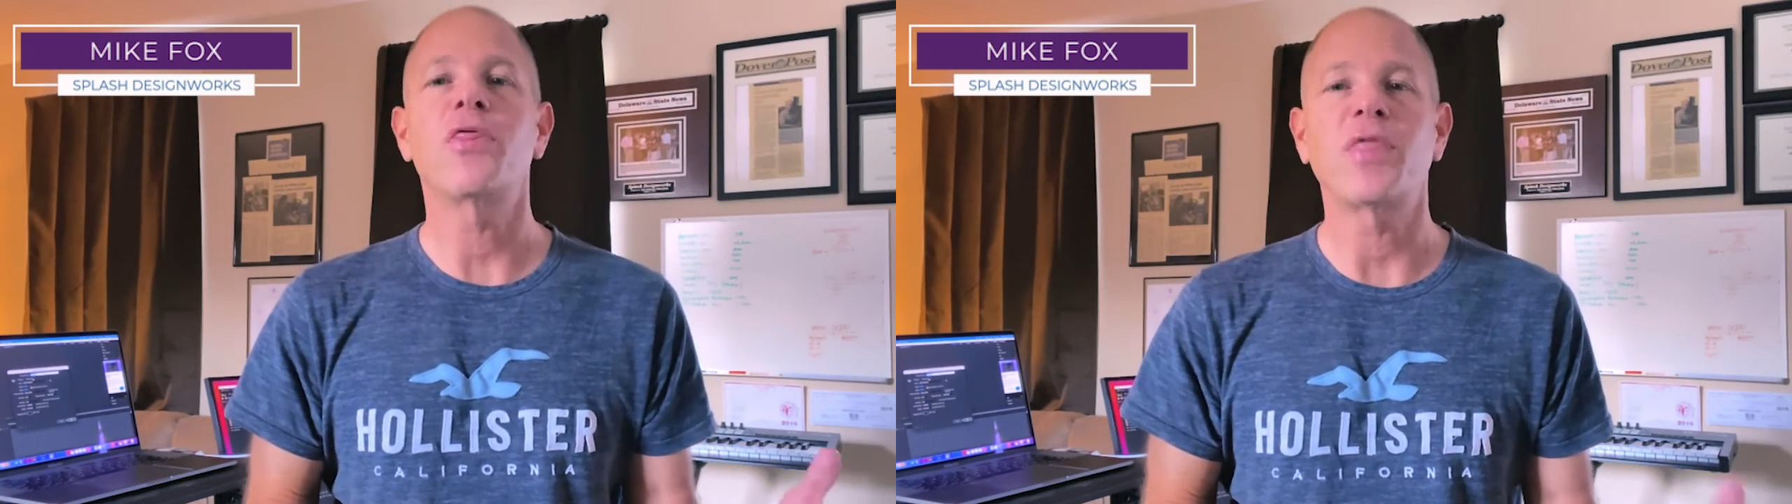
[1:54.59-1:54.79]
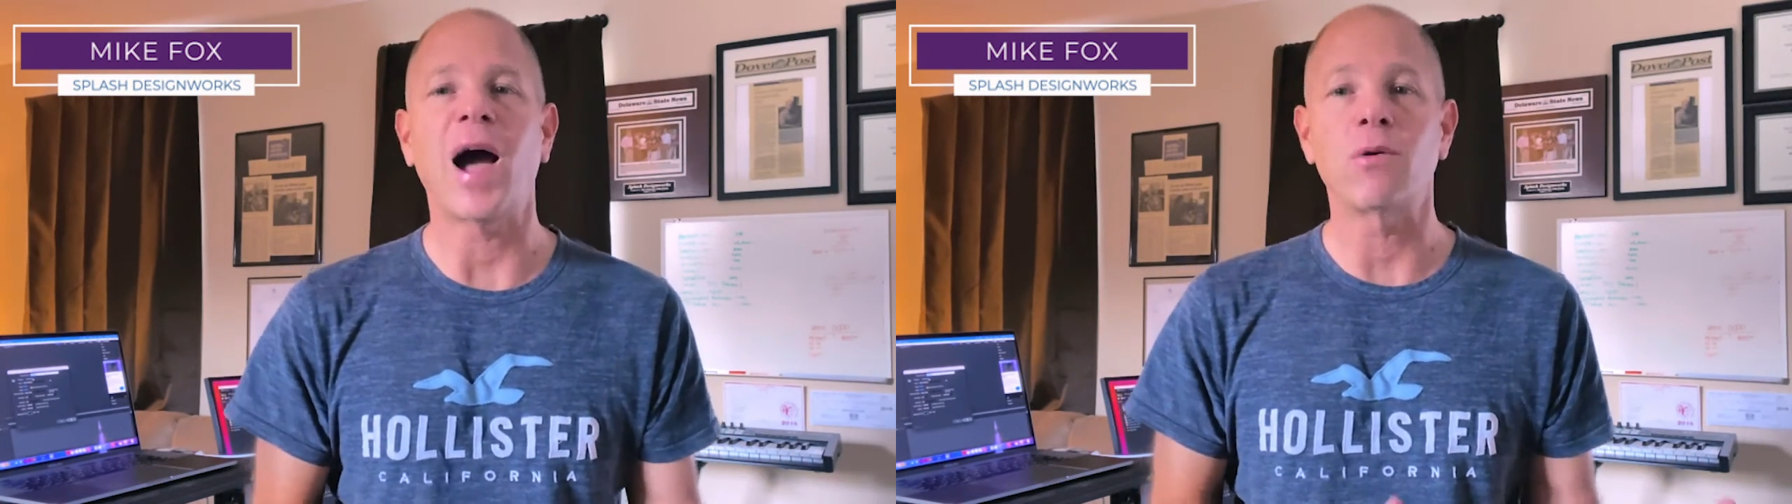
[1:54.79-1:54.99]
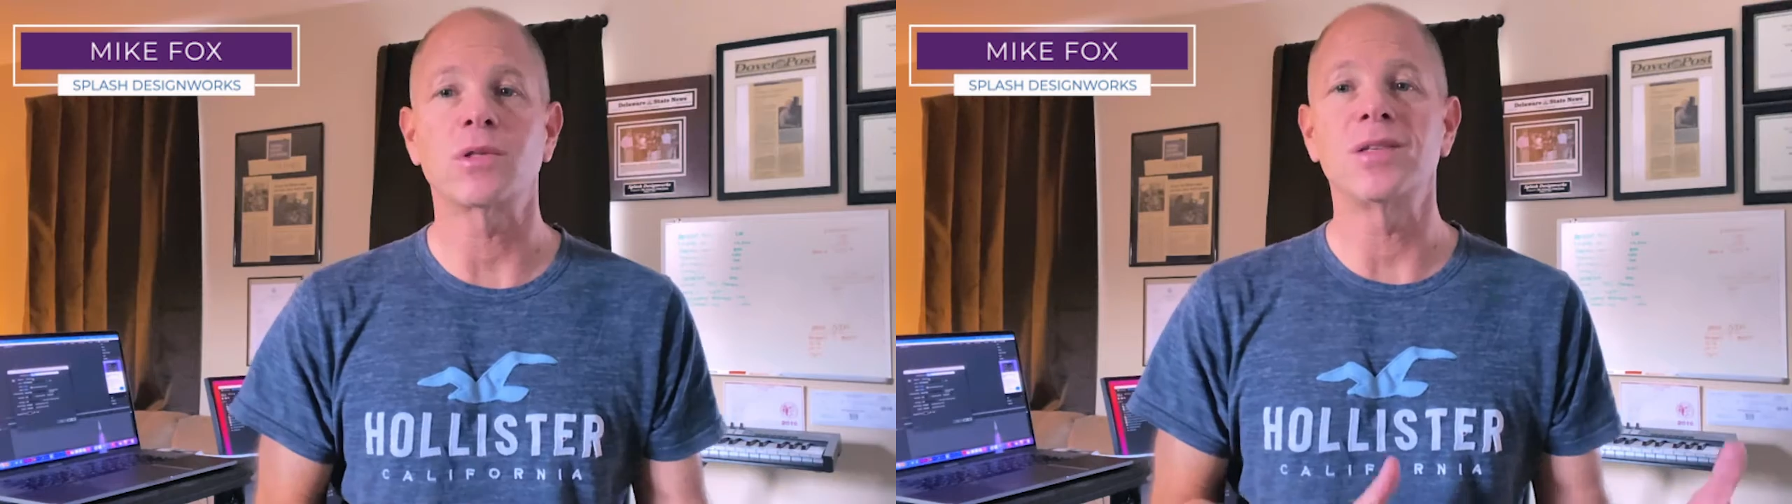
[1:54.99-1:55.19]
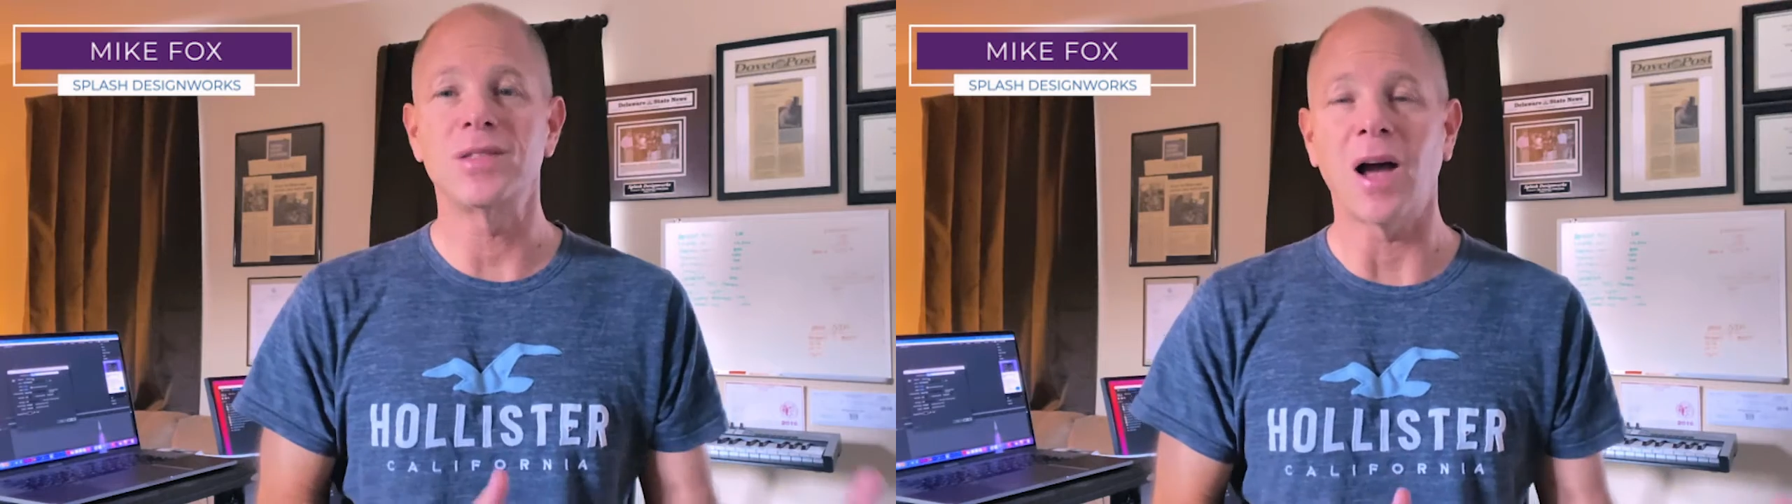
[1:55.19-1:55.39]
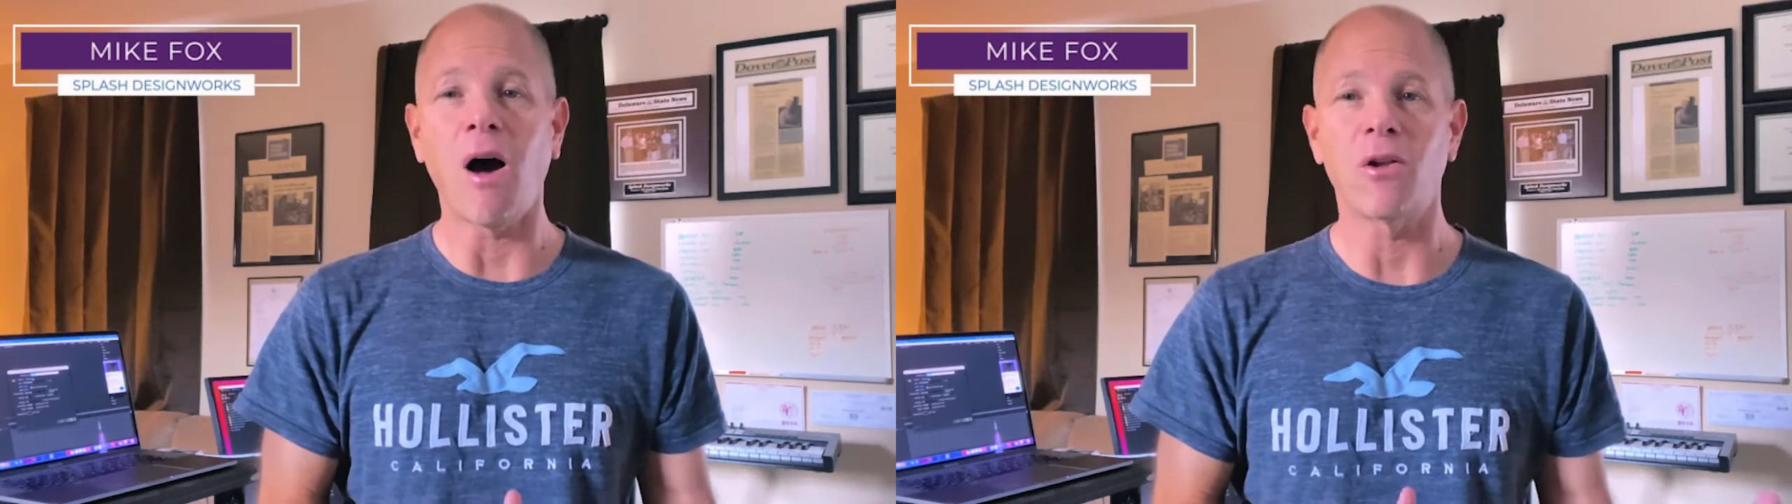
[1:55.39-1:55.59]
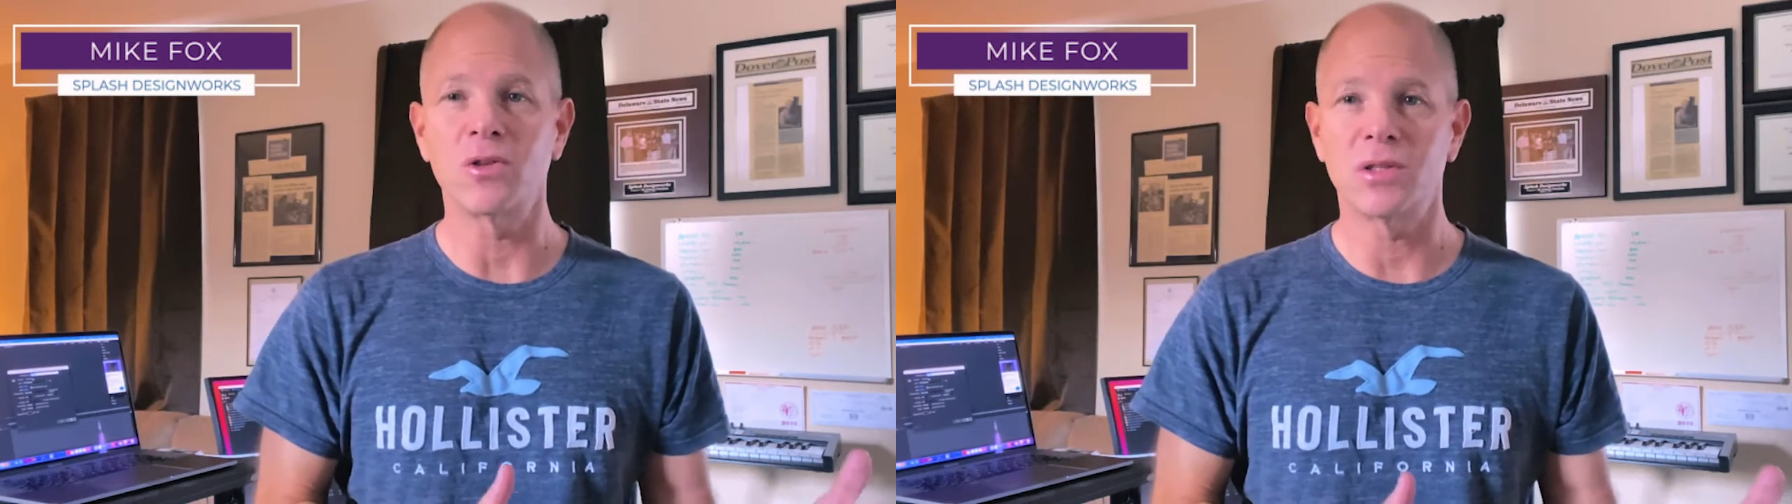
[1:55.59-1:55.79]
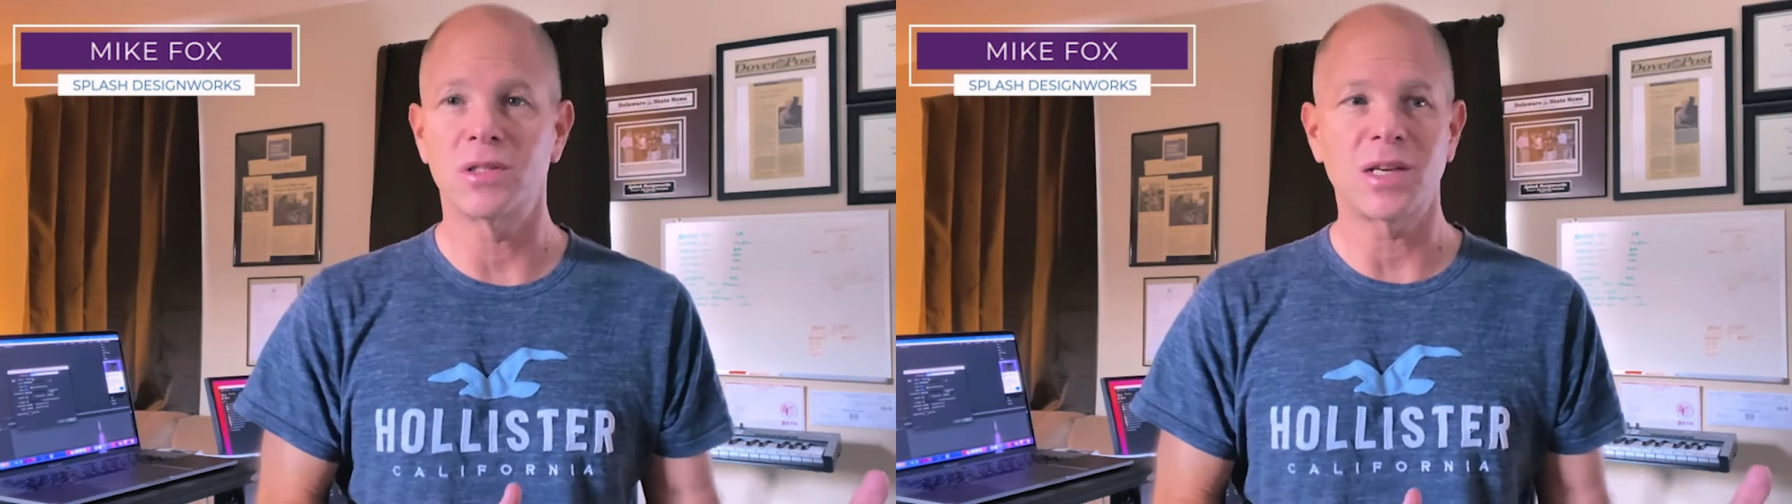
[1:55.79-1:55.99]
thousand dollars